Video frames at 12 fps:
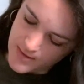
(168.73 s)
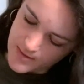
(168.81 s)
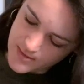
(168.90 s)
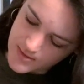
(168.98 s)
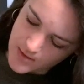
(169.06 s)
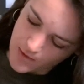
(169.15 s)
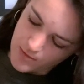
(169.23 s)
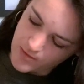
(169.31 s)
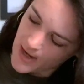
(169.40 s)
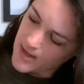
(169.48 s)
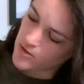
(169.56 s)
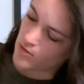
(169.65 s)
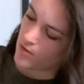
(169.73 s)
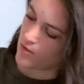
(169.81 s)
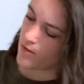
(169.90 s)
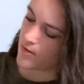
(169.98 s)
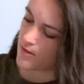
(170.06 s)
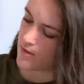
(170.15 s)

so that your